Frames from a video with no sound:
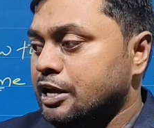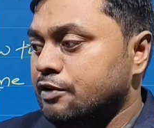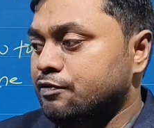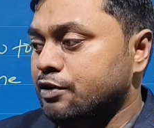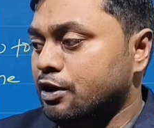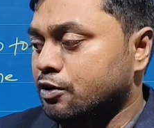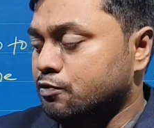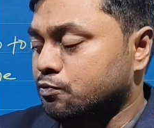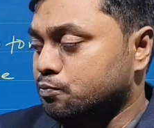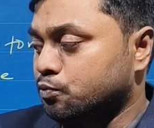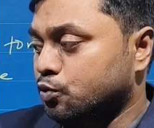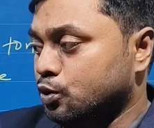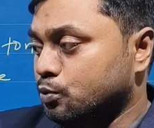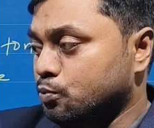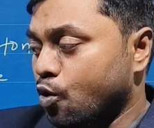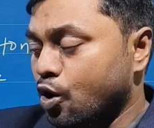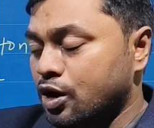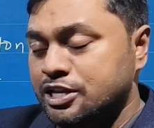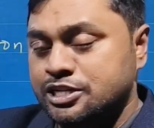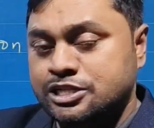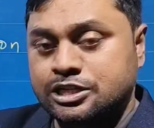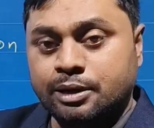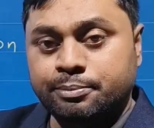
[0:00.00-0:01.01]
If a
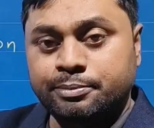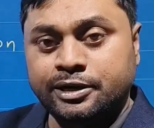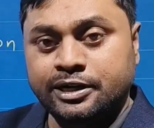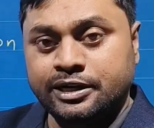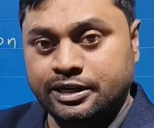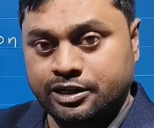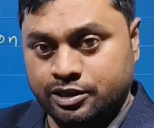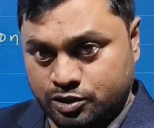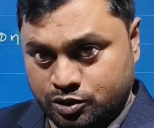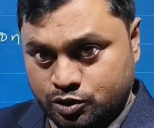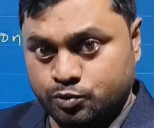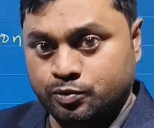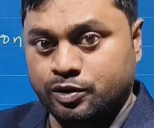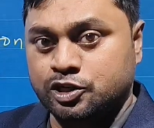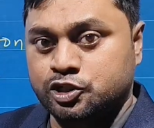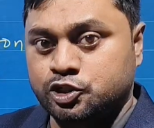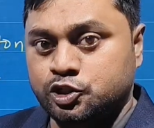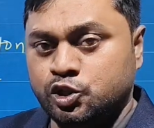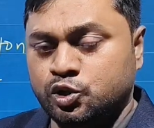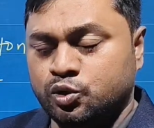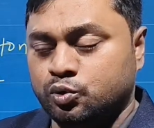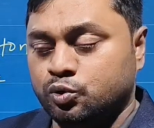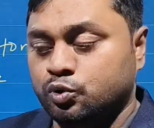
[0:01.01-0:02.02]
football is coming
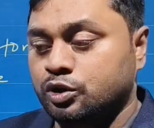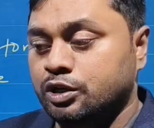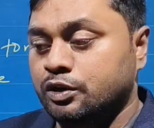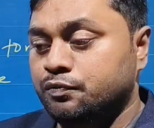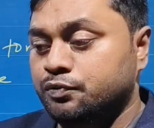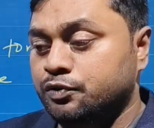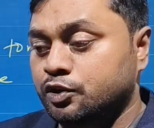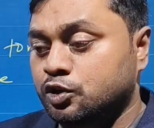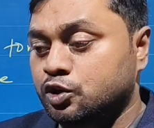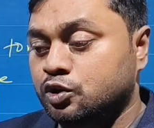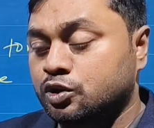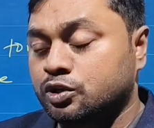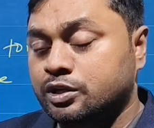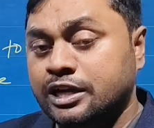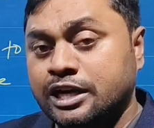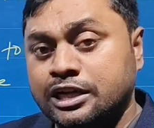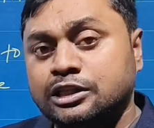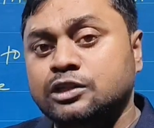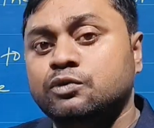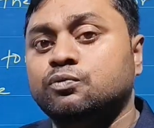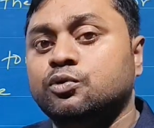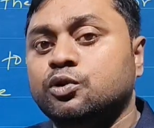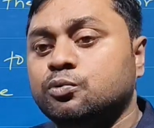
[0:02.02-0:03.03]
towards you, if you
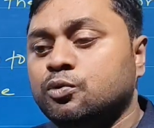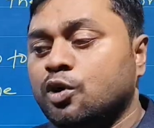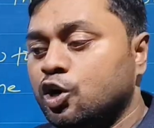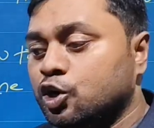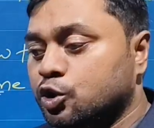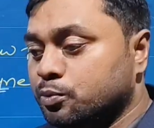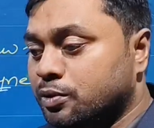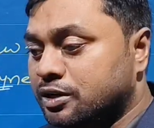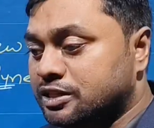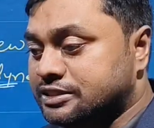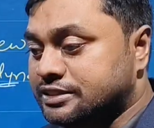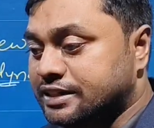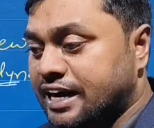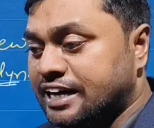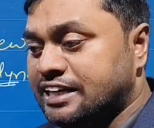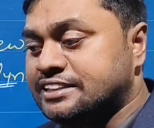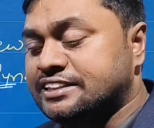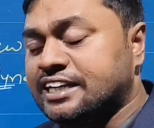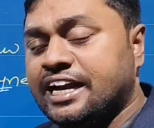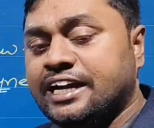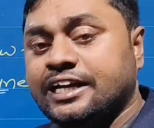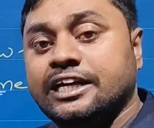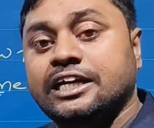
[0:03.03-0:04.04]
kick the football towards right
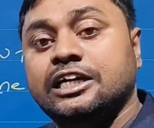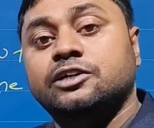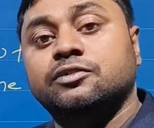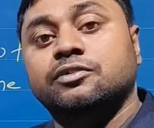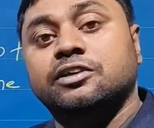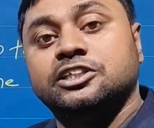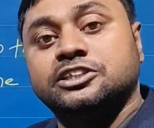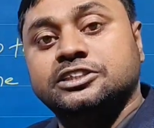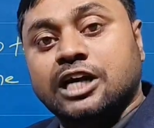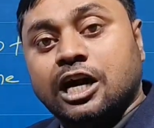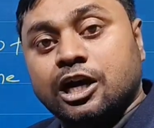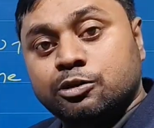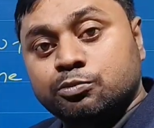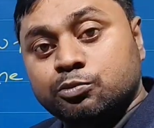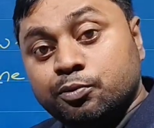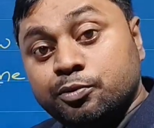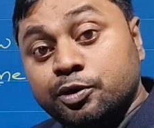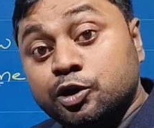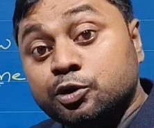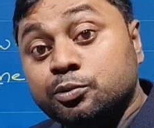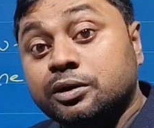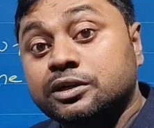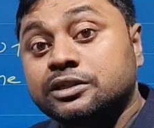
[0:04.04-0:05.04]
side, it will start
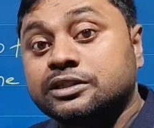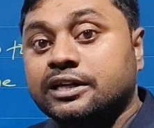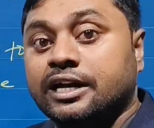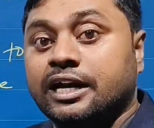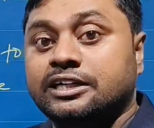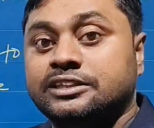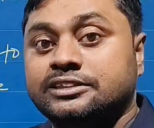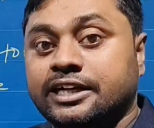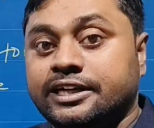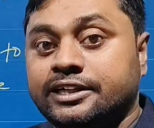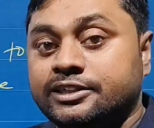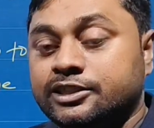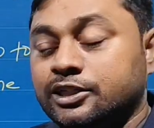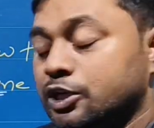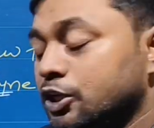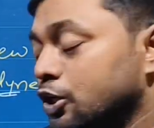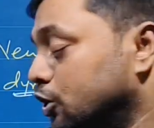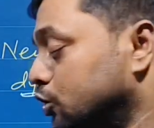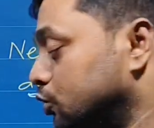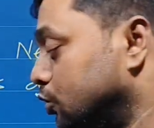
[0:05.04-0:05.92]
moving towards the right side.